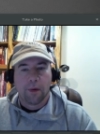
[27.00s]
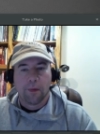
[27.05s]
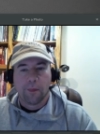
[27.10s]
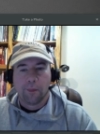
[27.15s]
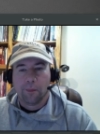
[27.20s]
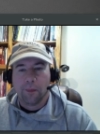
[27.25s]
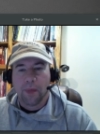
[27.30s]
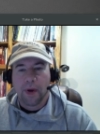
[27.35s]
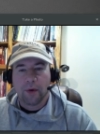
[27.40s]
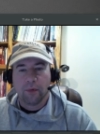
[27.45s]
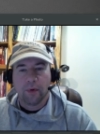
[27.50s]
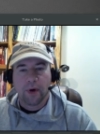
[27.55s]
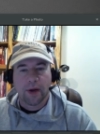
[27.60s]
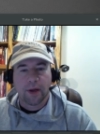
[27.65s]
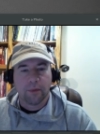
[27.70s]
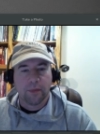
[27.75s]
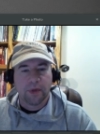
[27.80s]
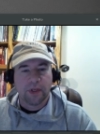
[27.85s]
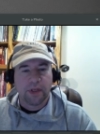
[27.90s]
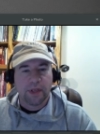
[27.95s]
my
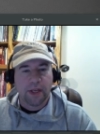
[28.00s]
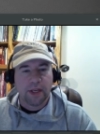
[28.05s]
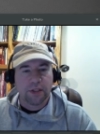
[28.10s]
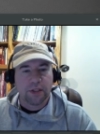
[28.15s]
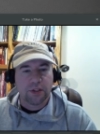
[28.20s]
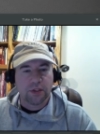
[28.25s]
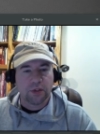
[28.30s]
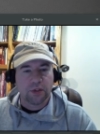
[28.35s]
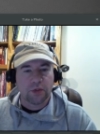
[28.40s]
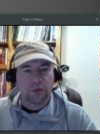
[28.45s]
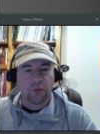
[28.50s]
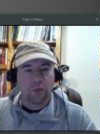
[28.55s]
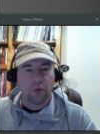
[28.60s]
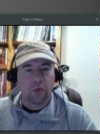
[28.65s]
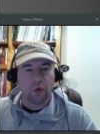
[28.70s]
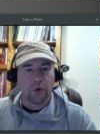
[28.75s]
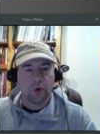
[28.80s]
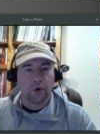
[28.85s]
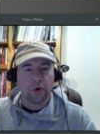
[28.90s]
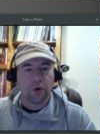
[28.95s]
recommendations
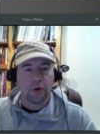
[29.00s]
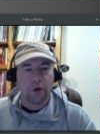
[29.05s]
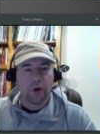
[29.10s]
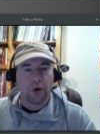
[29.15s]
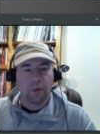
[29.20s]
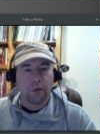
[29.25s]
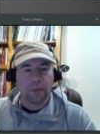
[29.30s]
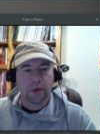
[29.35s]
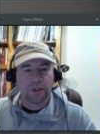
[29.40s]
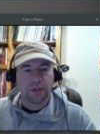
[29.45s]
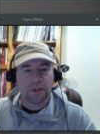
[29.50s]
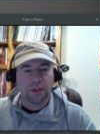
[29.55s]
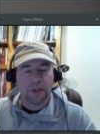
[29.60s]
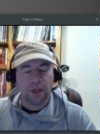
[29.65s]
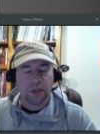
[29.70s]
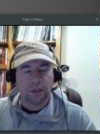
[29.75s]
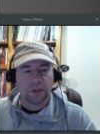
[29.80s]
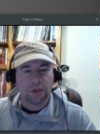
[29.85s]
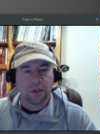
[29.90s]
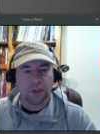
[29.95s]
for GNOME
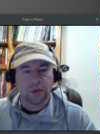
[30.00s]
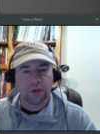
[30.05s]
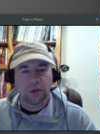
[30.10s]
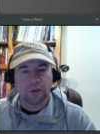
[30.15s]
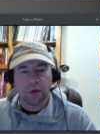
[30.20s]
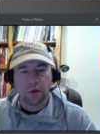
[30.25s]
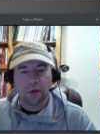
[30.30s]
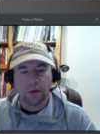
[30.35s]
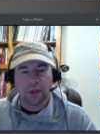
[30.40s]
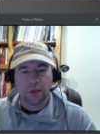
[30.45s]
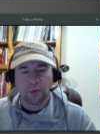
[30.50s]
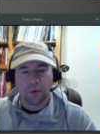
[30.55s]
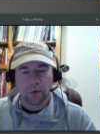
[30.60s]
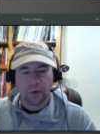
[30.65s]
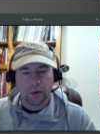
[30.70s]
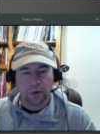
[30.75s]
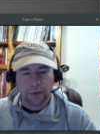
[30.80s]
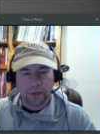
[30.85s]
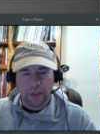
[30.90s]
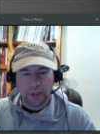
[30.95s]
extensions, so that's what
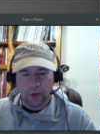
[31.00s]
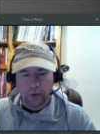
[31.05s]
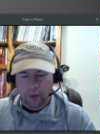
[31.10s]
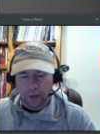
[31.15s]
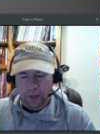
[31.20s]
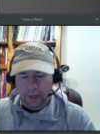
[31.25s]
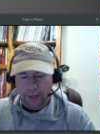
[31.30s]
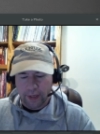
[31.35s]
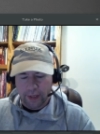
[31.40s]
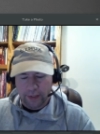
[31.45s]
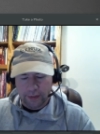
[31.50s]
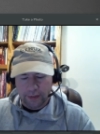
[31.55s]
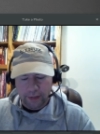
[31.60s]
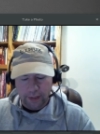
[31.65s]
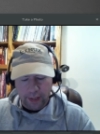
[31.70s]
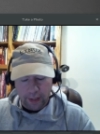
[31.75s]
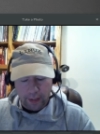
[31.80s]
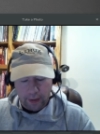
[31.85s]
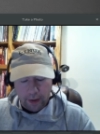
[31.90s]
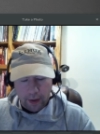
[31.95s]
we're going to take a look at
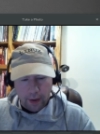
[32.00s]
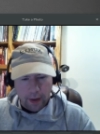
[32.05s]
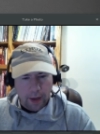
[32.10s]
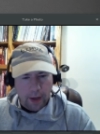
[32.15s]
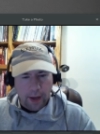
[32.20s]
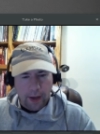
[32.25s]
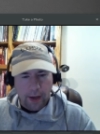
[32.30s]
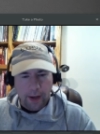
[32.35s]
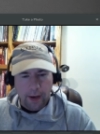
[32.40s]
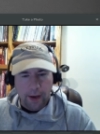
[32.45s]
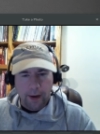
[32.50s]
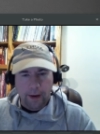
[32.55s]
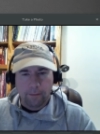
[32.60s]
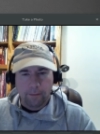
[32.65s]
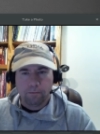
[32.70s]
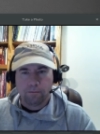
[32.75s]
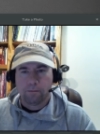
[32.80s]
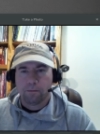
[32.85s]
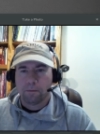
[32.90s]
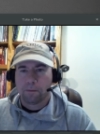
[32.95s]
today.
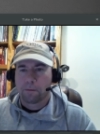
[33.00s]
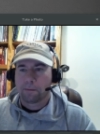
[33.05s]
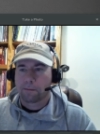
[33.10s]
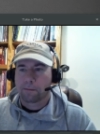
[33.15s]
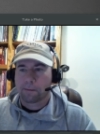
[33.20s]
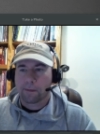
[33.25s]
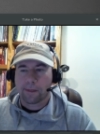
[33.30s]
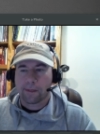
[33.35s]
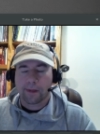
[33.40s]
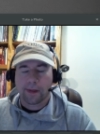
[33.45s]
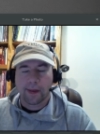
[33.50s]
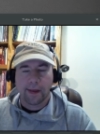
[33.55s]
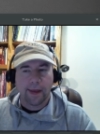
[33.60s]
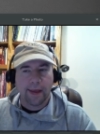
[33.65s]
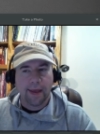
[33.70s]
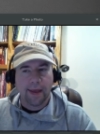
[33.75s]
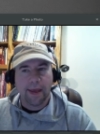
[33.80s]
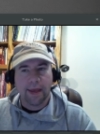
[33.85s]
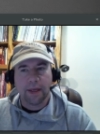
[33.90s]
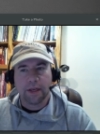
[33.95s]
Um,
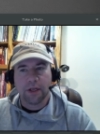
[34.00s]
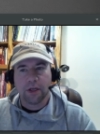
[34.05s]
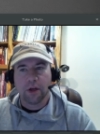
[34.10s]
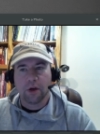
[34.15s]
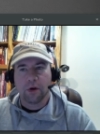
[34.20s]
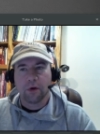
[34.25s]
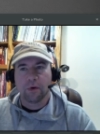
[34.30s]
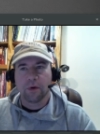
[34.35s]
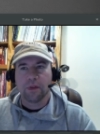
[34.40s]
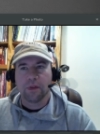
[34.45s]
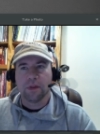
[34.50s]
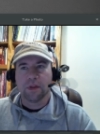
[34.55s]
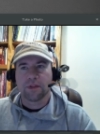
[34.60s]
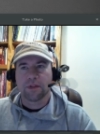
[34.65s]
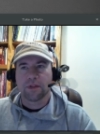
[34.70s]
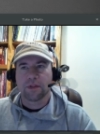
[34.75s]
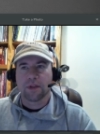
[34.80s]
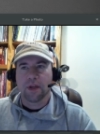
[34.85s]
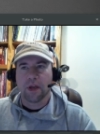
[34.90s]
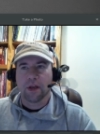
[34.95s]
and you know,
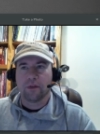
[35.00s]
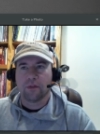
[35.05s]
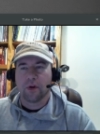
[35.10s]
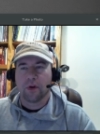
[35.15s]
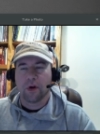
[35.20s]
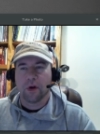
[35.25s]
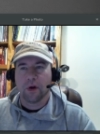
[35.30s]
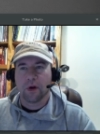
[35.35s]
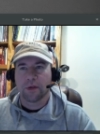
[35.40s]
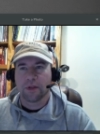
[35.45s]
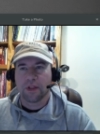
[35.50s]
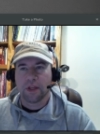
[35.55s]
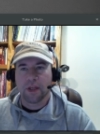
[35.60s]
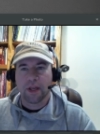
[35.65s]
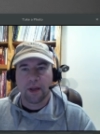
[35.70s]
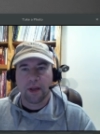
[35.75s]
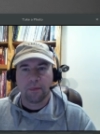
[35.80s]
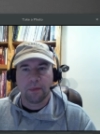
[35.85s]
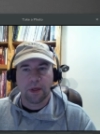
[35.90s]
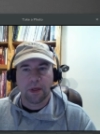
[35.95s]
this is kind of a hard
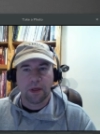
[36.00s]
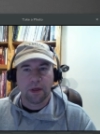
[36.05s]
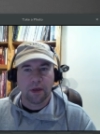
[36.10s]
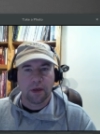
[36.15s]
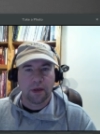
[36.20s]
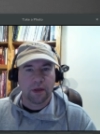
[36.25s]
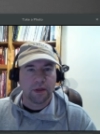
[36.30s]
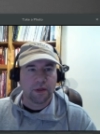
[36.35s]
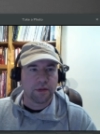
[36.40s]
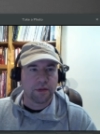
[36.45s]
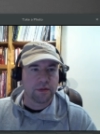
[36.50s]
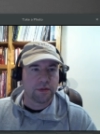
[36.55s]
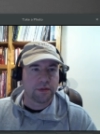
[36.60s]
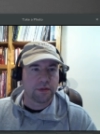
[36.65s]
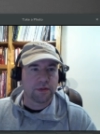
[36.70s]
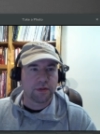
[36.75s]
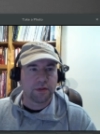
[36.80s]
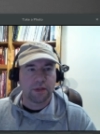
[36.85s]
thing because,